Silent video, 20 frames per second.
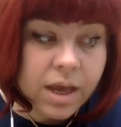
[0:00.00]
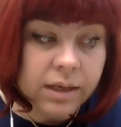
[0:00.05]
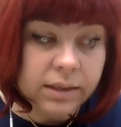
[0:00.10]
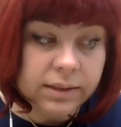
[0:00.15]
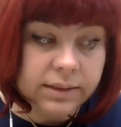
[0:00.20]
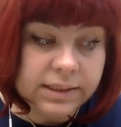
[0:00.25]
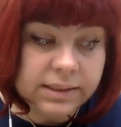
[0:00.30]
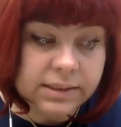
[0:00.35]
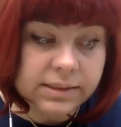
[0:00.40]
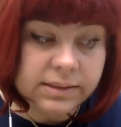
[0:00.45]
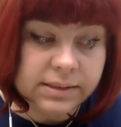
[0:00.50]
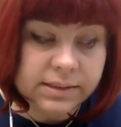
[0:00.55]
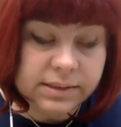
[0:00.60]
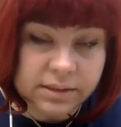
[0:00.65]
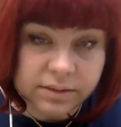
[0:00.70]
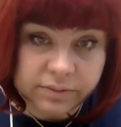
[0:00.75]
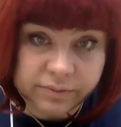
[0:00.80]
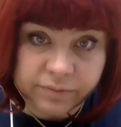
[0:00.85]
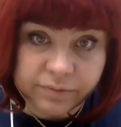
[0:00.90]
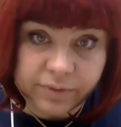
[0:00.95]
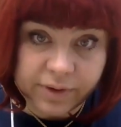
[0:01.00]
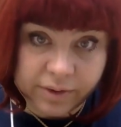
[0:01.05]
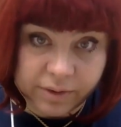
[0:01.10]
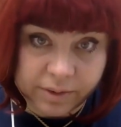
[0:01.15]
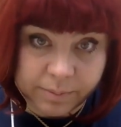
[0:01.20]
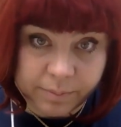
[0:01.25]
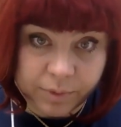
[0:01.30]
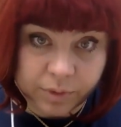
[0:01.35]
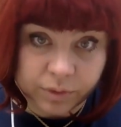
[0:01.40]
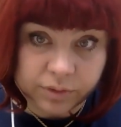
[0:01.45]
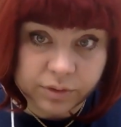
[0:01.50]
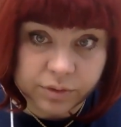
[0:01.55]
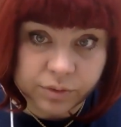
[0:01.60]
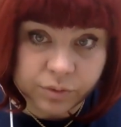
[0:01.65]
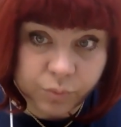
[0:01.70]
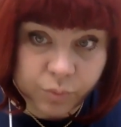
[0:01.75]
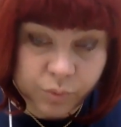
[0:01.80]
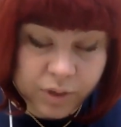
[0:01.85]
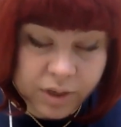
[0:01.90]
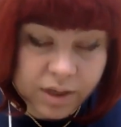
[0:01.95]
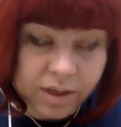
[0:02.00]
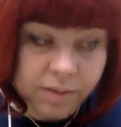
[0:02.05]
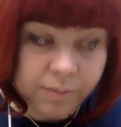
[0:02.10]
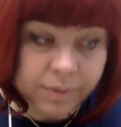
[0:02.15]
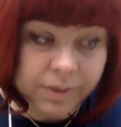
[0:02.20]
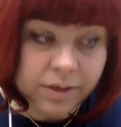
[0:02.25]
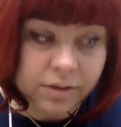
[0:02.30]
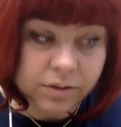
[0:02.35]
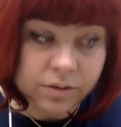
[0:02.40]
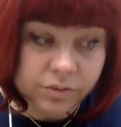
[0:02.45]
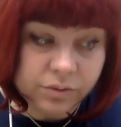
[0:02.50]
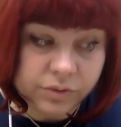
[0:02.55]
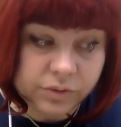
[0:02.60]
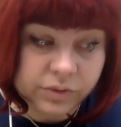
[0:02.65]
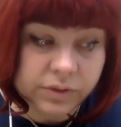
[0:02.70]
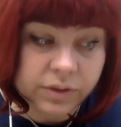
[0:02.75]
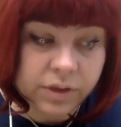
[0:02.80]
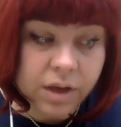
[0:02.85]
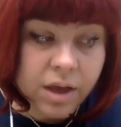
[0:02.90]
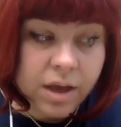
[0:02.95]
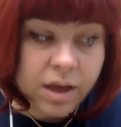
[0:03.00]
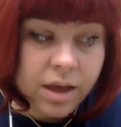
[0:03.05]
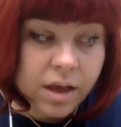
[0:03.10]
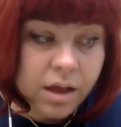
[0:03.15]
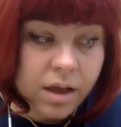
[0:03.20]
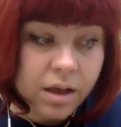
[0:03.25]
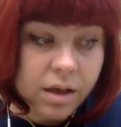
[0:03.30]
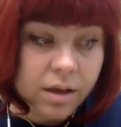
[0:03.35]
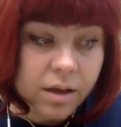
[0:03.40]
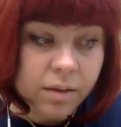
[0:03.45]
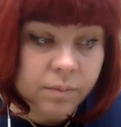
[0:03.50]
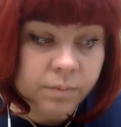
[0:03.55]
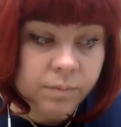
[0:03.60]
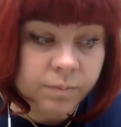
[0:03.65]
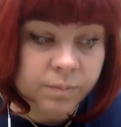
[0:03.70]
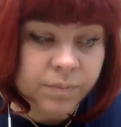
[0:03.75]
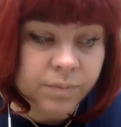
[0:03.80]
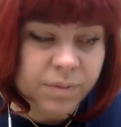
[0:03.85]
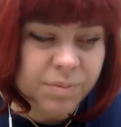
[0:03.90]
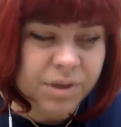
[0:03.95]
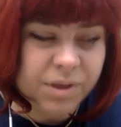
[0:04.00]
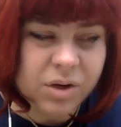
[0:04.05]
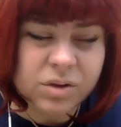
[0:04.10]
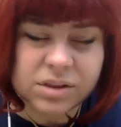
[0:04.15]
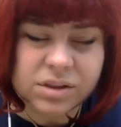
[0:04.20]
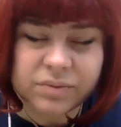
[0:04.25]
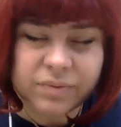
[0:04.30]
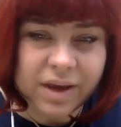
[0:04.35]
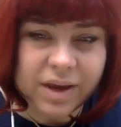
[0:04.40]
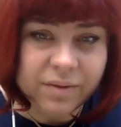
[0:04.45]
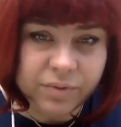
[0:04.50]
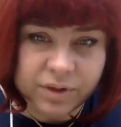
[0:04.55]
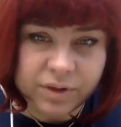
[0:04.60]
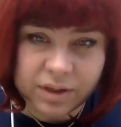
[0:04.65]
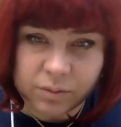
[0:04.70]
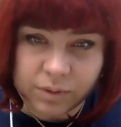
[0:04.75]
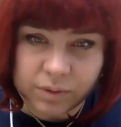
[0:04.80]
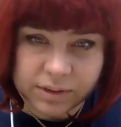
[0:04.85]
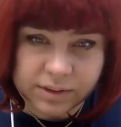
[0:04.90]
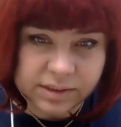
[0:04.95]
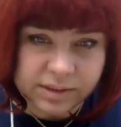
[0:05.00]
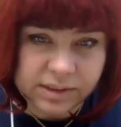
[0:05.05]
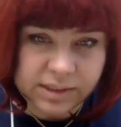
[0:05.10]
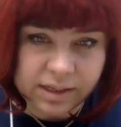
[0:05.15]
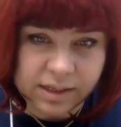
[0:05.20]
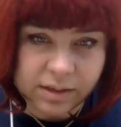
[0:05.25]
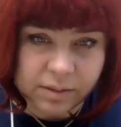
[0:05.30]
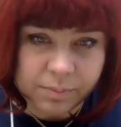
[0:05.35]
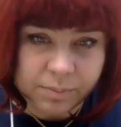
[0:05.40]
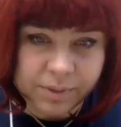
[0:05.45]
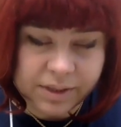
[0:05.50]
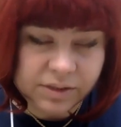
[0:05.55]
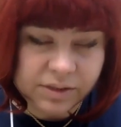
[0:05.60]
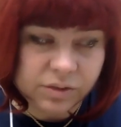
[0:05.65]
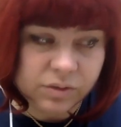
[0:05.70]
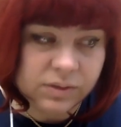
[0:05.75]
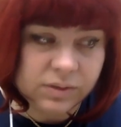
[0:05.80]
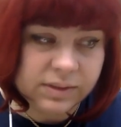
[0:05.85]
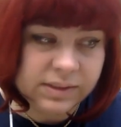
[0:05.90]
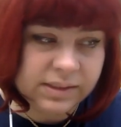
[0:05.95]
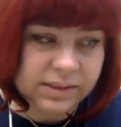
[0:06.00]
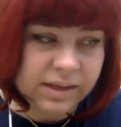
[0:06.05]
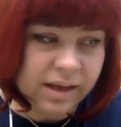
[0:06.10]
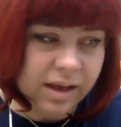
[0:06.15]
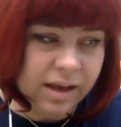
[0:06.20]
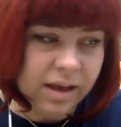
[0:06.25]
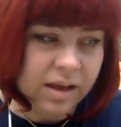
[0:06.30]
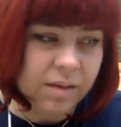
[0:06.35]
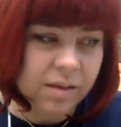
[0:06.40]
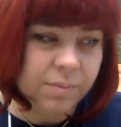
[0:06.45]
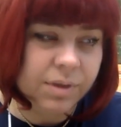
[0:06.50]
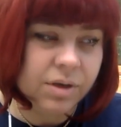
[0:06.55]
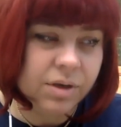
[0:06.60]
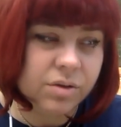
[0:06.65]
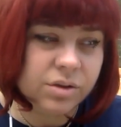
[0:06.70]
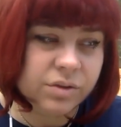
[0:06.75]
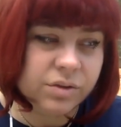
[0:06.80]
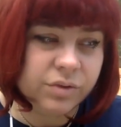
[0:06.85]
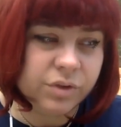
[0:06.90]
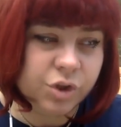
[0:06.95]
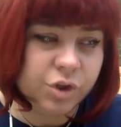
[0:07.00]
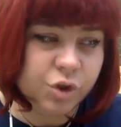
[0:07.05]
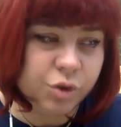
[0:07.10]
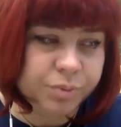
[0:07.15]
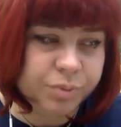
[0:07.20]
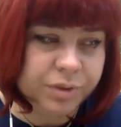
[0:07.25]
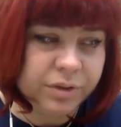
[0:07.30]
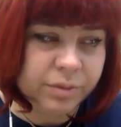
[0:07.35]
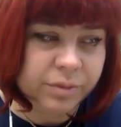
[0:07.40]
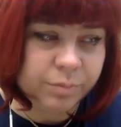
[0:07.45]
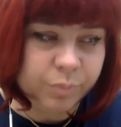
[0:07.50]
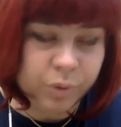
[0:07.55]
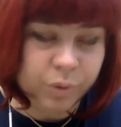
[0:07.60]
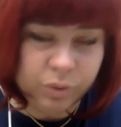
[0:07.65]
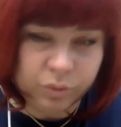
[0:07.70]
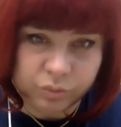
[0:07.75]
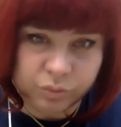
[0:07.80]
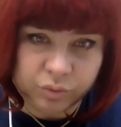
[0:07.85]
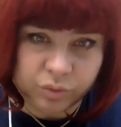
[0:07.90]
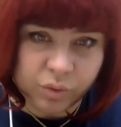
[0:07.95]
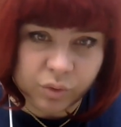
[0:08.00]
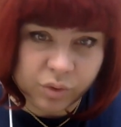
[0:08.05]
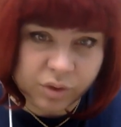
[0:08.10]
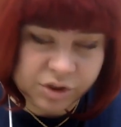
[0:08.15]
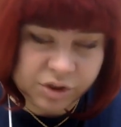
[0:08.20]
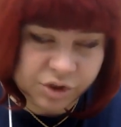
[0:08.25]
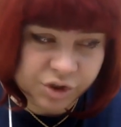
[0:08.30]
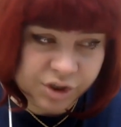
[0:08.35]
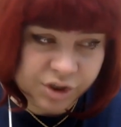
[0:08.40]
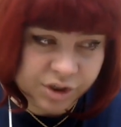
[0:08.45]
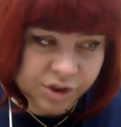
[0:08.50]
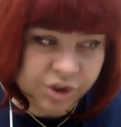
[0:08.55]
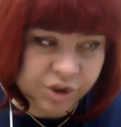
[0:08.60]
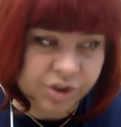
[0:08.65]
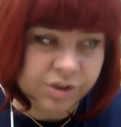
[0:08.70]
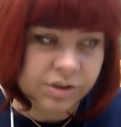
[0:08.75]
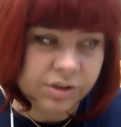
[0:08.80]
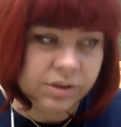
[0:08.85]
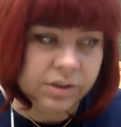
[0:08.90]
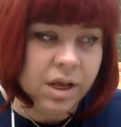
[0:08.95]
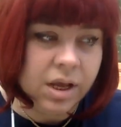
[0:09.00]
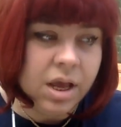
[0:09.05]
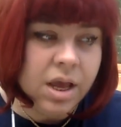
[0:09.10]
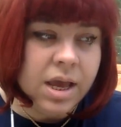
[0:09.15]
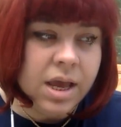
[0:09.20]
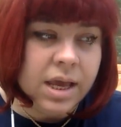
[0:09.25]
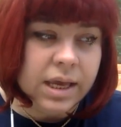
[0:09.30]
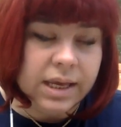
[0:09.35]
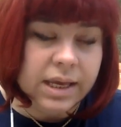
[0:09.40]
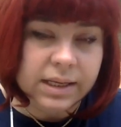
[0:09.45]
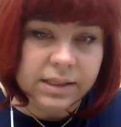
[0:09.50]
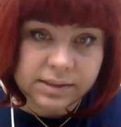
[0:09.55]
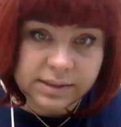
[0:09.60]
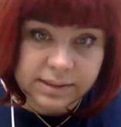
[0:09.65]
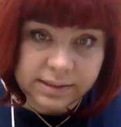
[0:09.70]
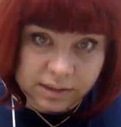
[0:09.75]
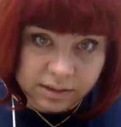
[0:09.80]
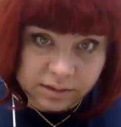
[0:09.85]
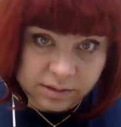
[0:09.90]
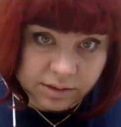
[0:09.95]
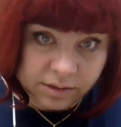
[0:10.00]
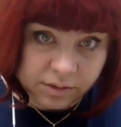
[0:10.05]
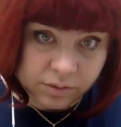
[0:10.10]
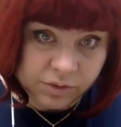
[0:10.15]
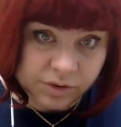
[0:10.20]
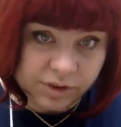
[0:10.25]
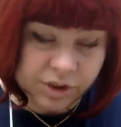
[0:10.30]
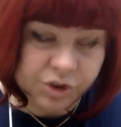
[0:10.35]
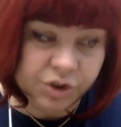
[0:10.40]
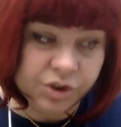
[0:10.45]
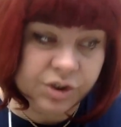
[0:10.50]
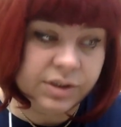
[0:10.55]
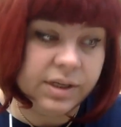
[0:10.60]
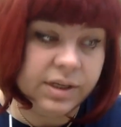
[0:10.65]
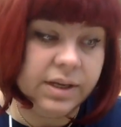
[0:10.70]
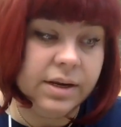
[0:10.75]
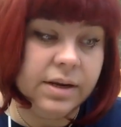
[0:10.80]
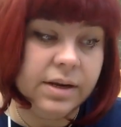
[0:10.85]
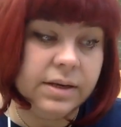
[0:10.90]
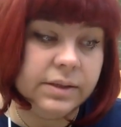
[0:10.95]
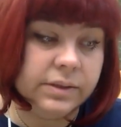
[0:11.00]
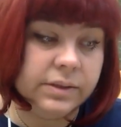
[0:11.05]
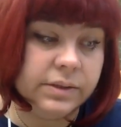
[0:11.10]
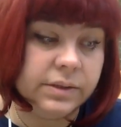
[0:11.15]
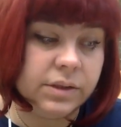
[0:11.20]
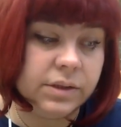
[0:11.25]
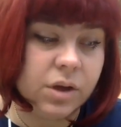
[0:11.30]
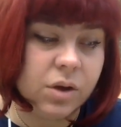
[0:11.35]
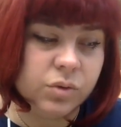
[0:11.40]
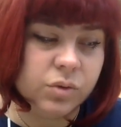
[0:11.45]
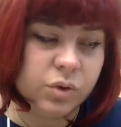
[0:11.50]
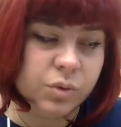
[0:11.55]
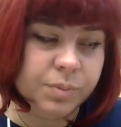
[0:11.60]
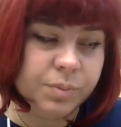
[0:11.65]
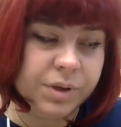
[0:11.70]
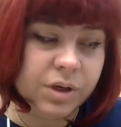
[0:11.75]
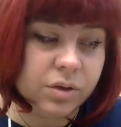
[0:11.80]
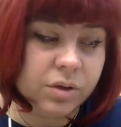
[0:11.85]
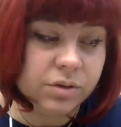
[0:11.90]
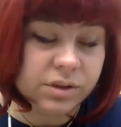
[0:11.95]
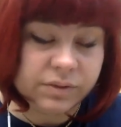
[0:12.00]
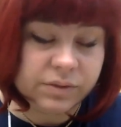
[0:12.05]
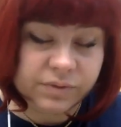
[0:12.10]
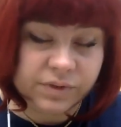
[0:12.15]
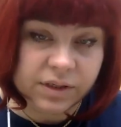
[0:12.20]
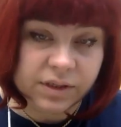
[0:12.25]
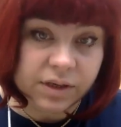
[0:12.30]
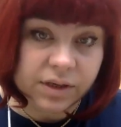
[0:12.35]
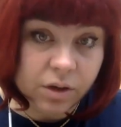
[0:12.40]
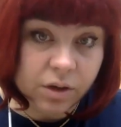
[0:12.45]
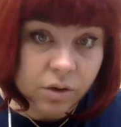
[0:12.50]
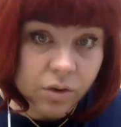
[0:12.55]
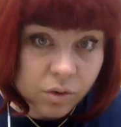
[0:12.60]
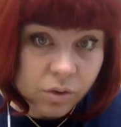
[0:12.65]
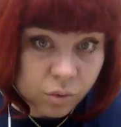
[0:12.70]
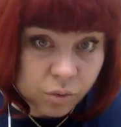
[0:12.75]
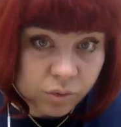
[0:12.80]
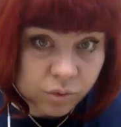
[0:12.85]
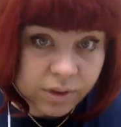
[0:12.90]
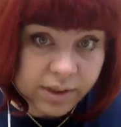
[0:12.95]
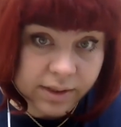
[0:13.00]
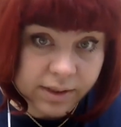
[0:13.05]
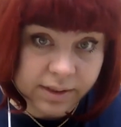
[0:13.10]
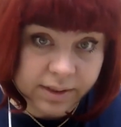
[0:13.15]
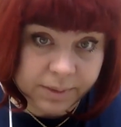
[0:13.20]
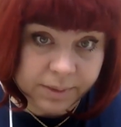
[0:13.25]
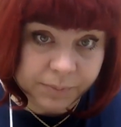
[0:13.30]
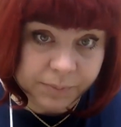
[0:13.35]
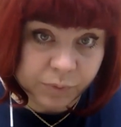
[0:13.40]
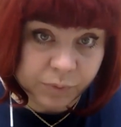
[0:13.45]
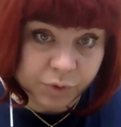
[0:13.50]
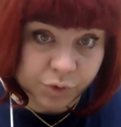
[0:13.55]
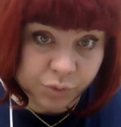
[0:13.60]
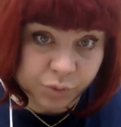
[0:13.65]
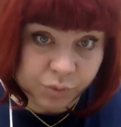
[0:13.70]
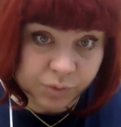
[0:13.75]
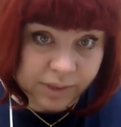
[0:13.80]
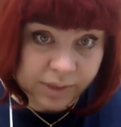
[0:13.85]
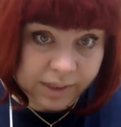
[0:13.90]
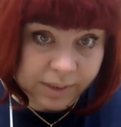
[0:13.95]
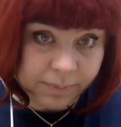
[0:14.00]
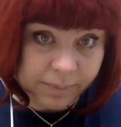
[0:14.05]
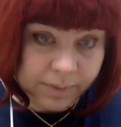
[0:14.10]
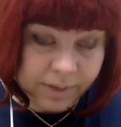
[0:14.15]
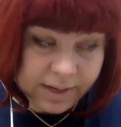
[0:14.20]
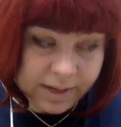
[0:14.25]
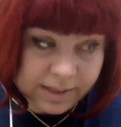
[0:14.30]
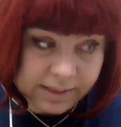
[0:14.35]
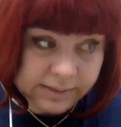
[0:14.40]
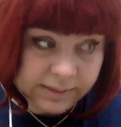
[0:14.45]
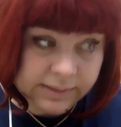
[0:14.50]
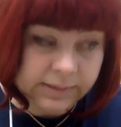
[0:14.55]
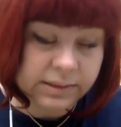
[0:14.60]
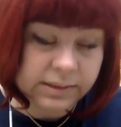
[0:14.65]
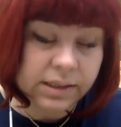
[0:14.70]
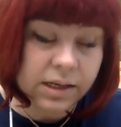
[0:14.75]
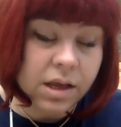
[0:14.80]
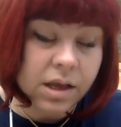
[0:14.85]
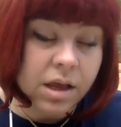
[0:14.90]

This is a very important week because of everything that is taking place on the sky, because of the Jupiter and Pluto conjunction in sidereal Sagittarius, also because of the lunar eclipse which will take place